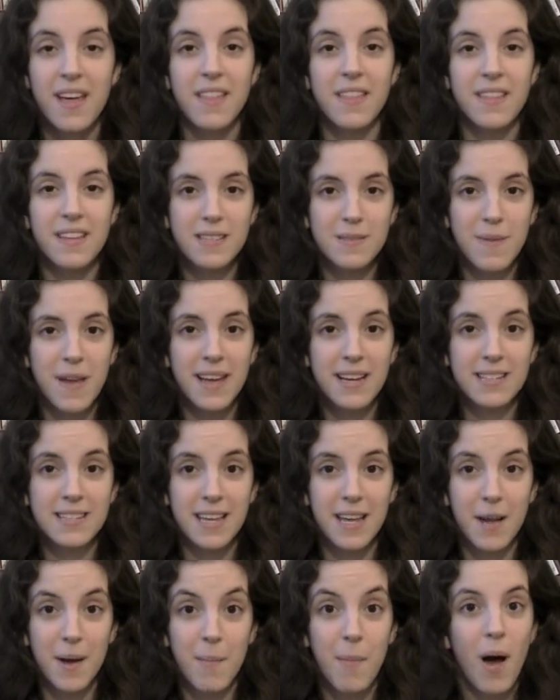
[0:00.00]
this makes
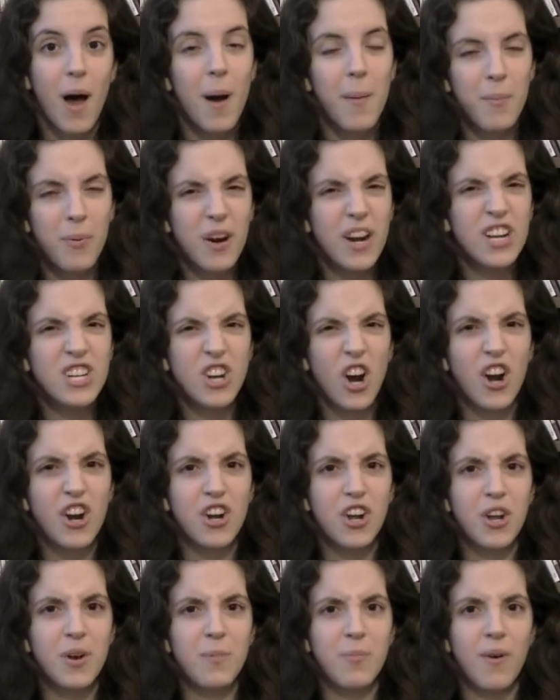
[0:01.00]
him a pretty
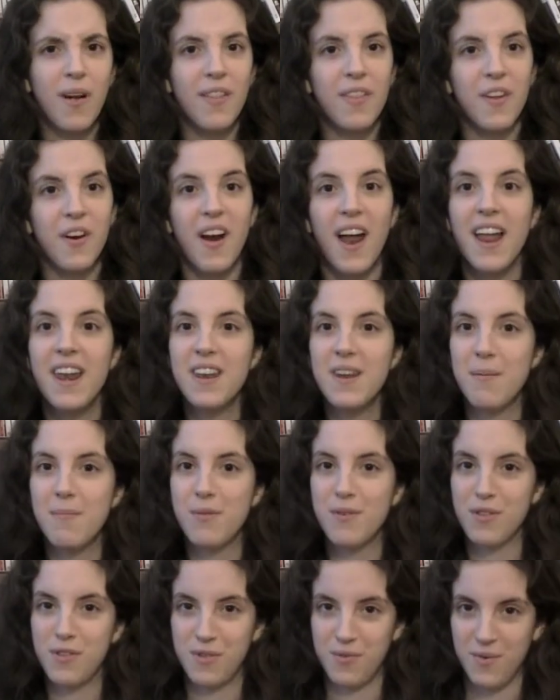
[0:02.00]
darn good brother and
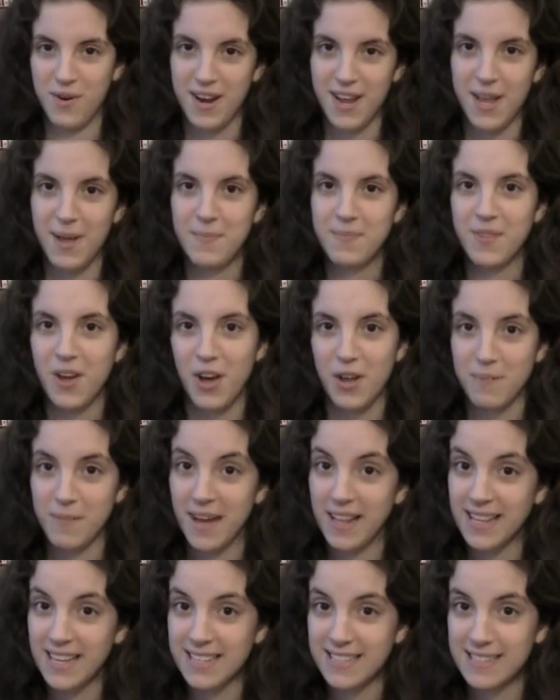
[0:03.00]
number three on
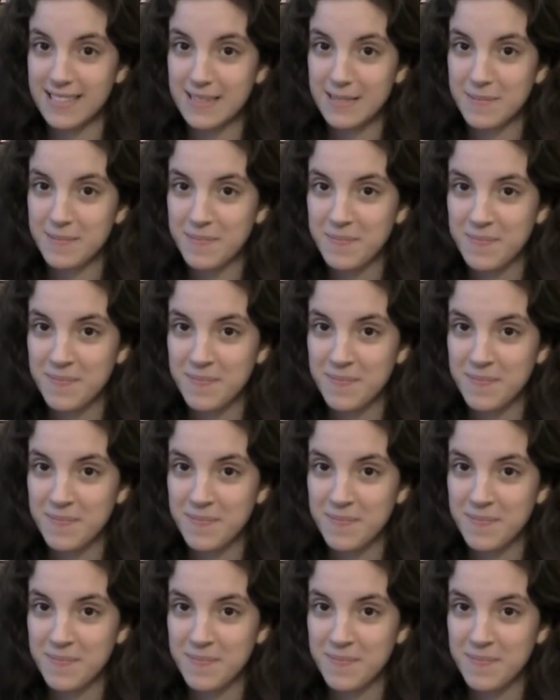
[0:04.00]
my list.